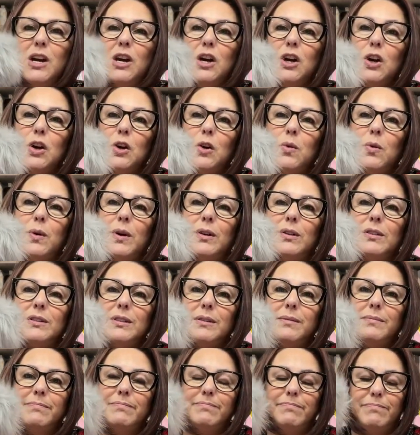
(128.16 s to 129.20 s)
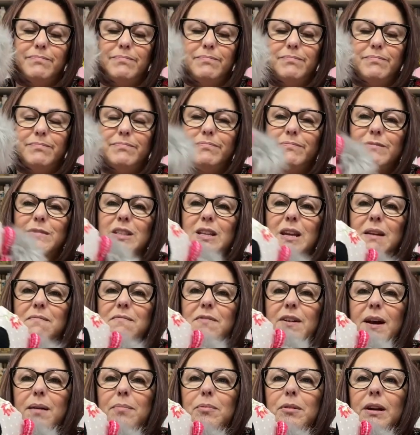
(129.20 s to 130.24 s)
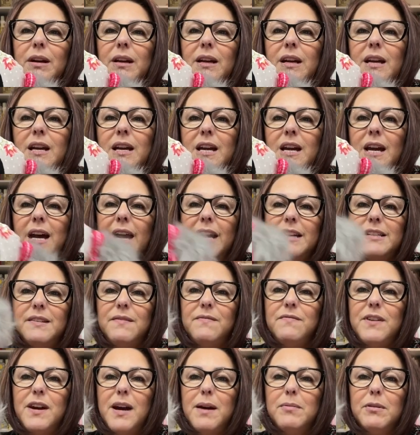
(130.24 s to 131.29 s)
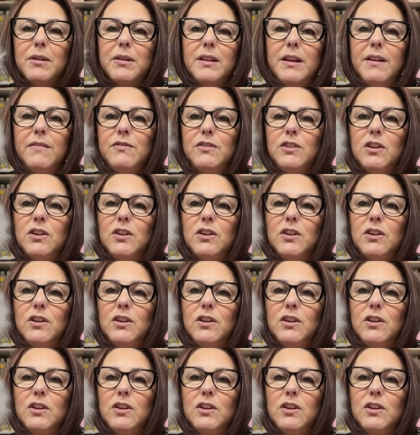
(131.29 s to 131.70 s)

her quilt, same fabric. Had some fabric left